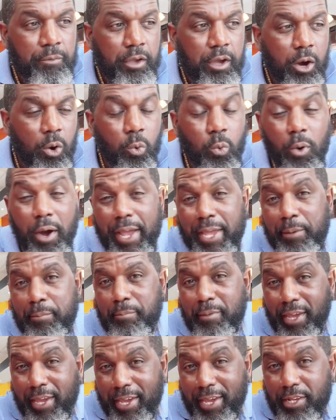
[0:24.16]
a white
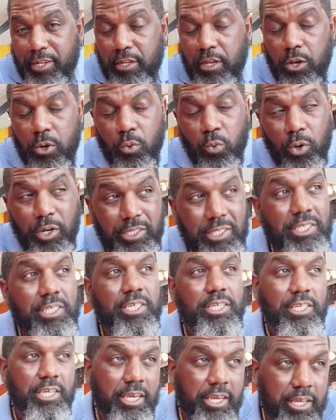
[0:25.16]
man once
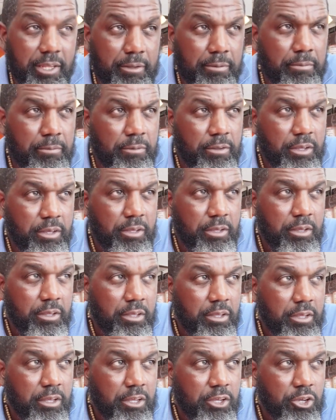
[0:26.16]
again
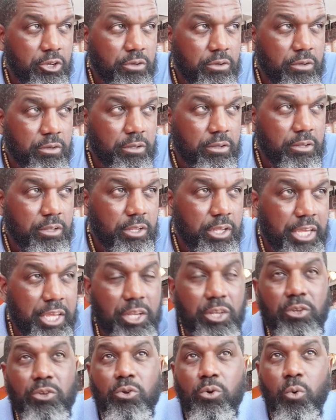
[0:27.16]

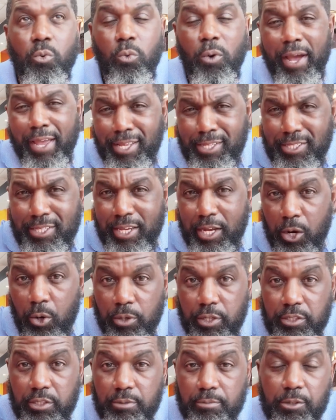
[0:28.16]
in white
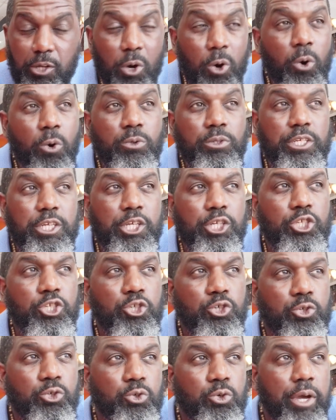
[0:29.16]
terrorism goes
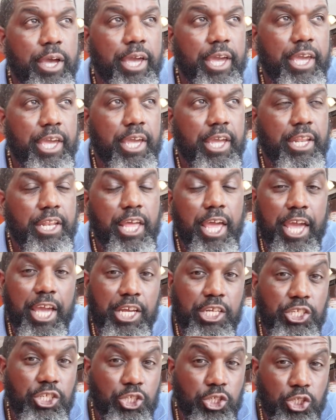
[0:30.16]
into an
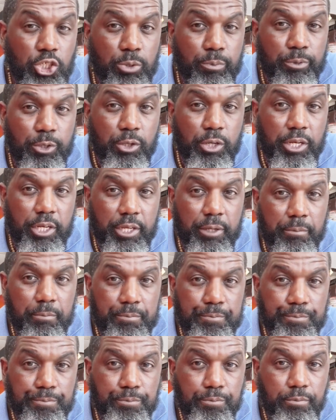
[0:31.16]
Asian community
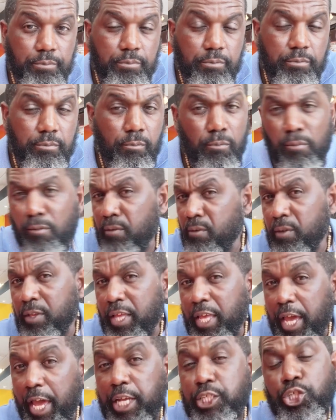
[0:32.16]

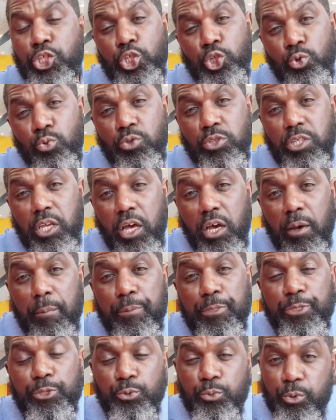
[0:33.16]
and shoots
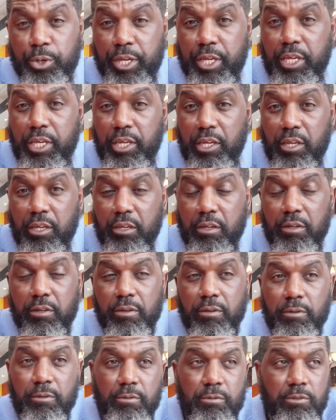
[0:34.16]
up three
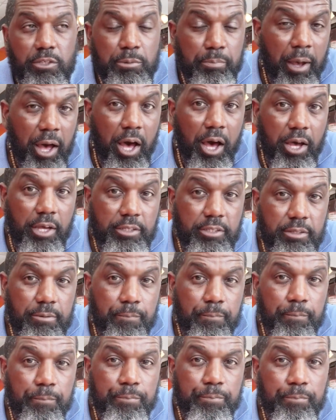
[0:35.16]
spas,
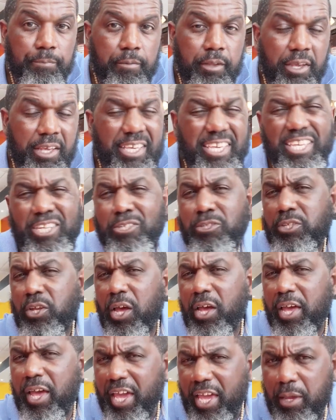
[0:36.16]
kills
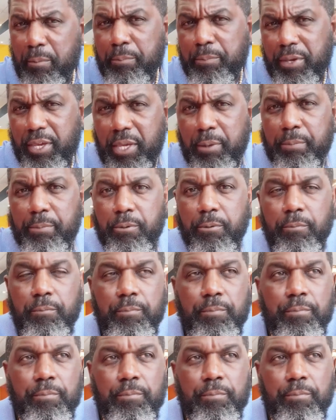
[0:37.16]
eight people.